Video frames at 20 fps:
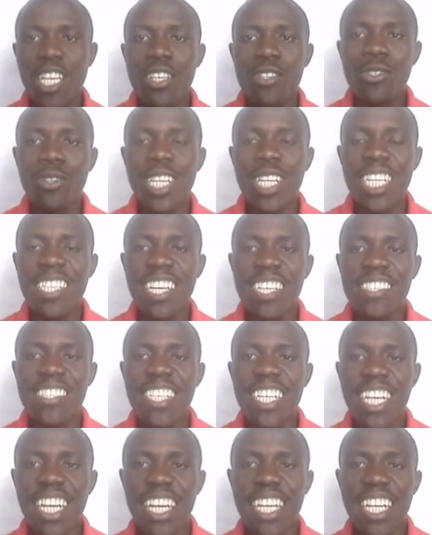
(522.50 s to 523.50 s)
So let us
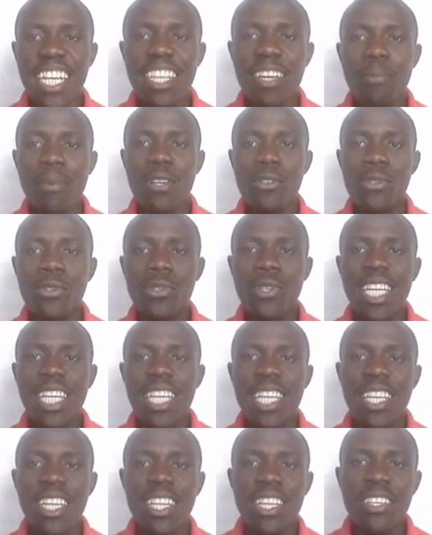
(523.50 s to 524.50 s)
check another person.
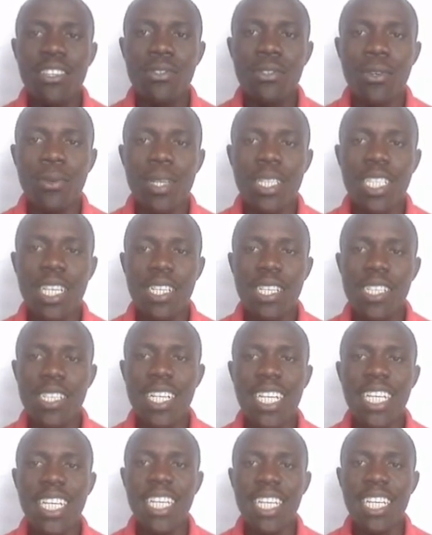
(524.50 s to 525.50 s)
So we just
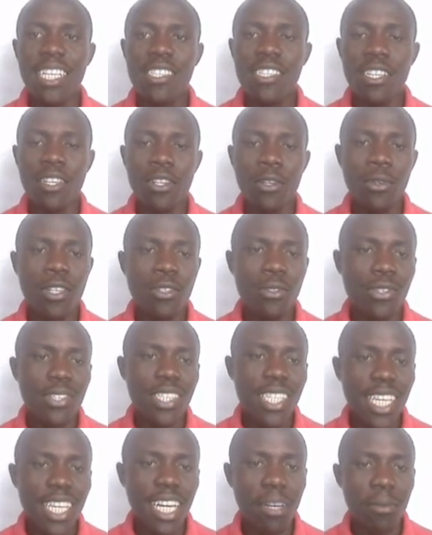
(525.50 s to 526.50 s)
click next record to
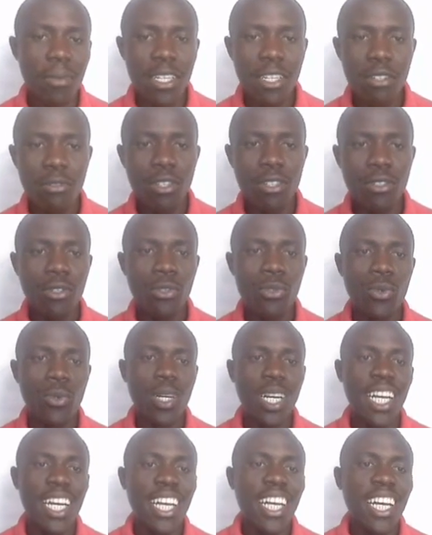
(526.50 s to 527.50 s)
see Abenito Joshua,